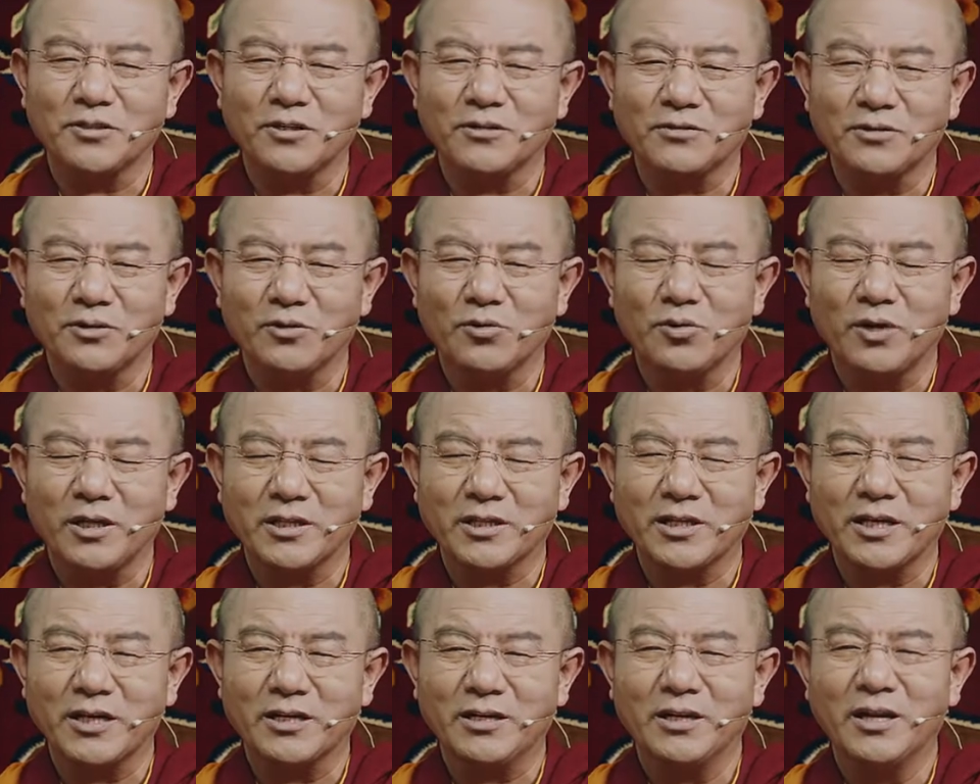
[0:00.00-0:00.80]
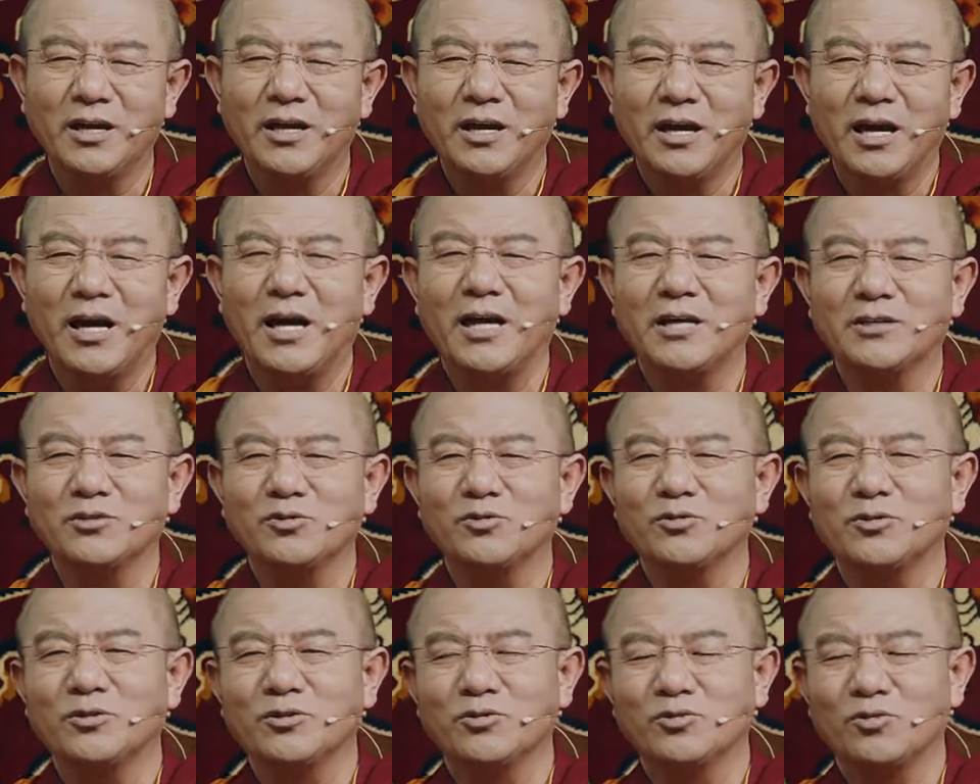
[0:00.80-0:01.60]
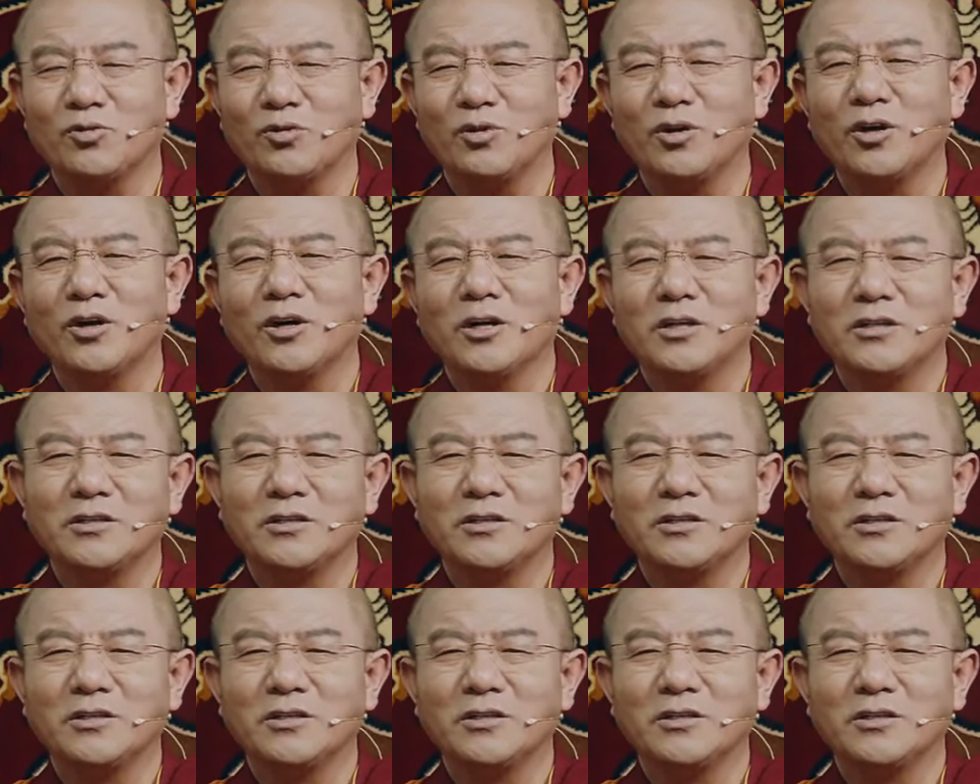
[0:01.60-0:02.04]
such evilness,